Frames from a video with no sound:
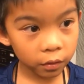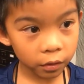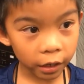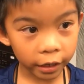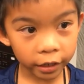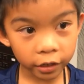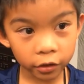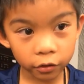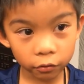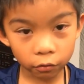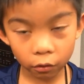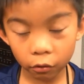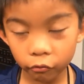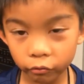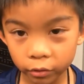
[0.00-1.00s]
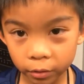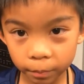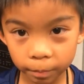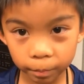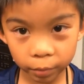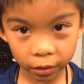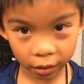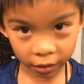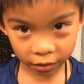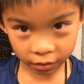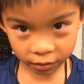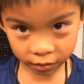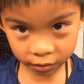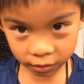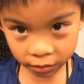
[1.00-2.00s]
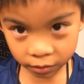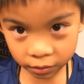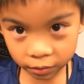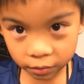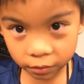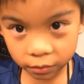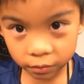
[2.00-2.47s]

like your own place.